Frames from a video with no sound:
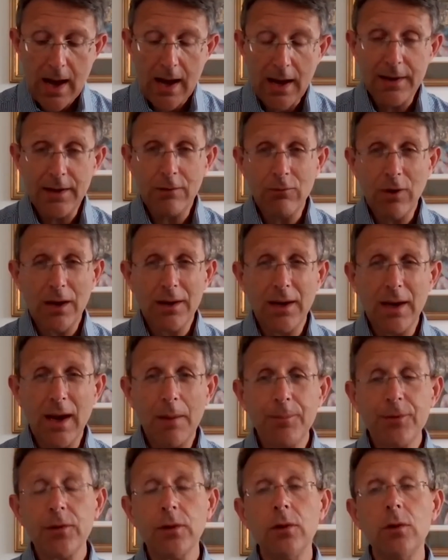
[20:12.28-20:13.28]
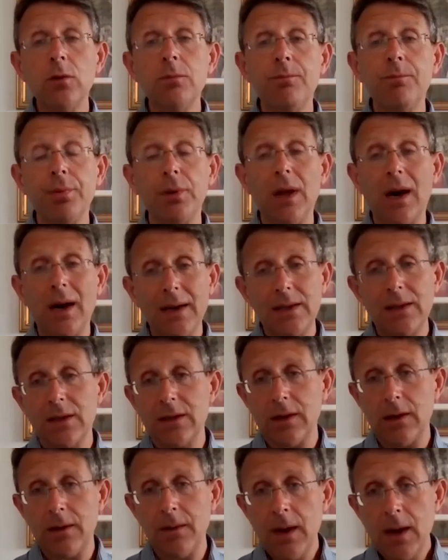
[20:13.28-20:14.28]
and it ran an absolute
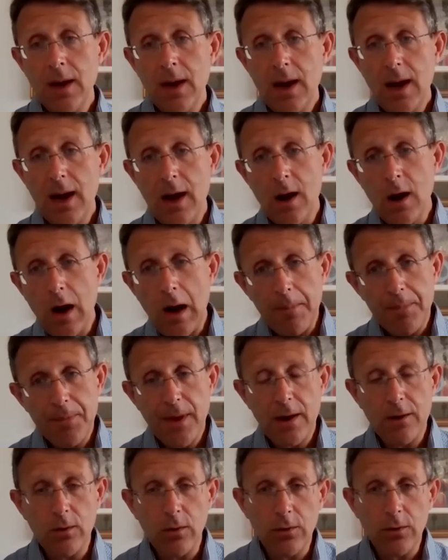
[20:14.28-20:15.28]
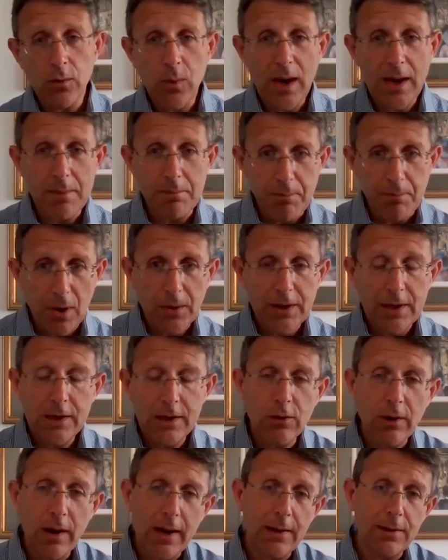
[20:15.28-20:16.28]
blinder up there all the way. Bonnie
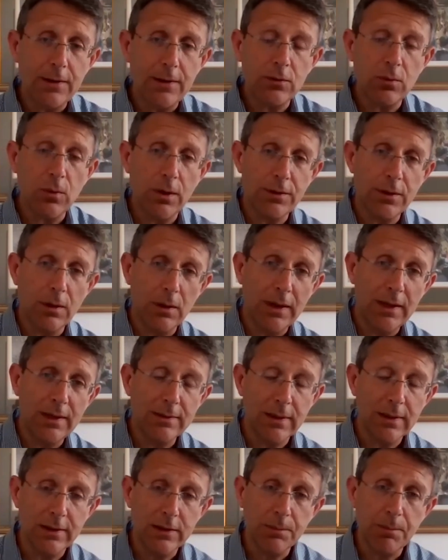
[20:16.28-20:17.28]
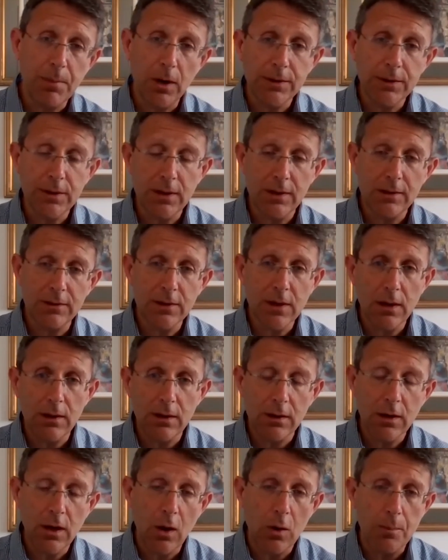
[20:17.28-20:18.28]
Gray, this one, you'll easily spot it. It's going
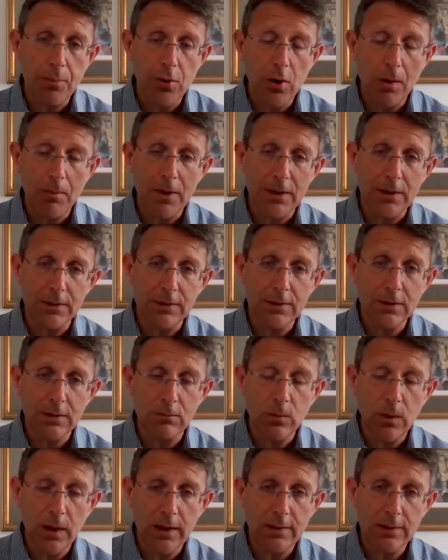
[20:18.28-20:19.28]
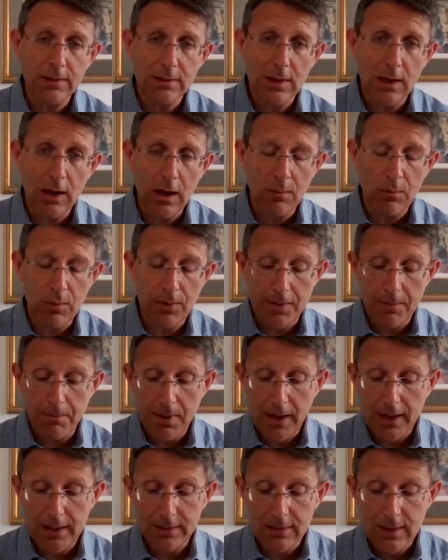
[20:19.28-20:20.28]
to go prominent and race up with the
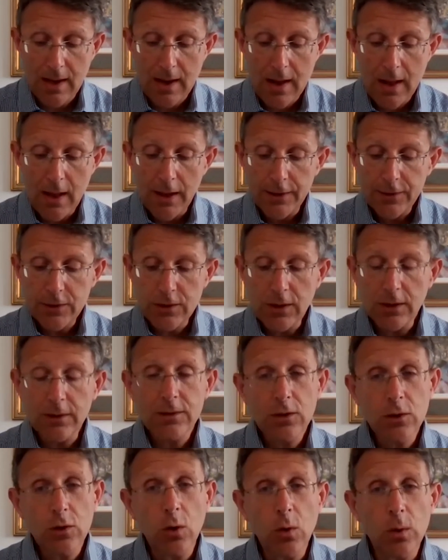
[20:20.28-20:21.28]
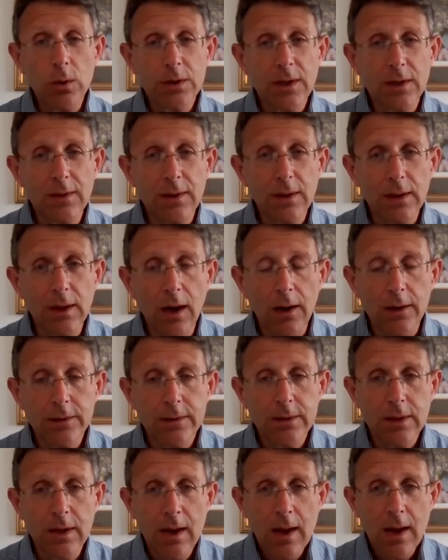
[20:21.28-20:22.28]
pace. Just caught in the
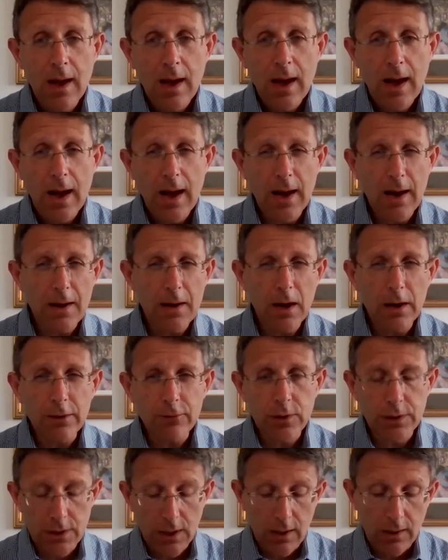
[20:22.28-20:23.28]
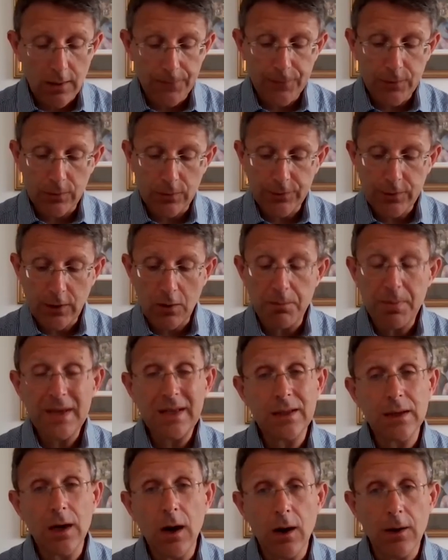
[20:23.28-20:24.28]
last 100 yards or so,
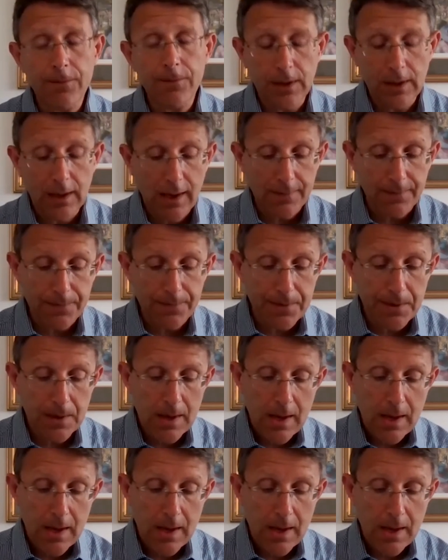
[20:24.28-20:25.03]
beaten half a length.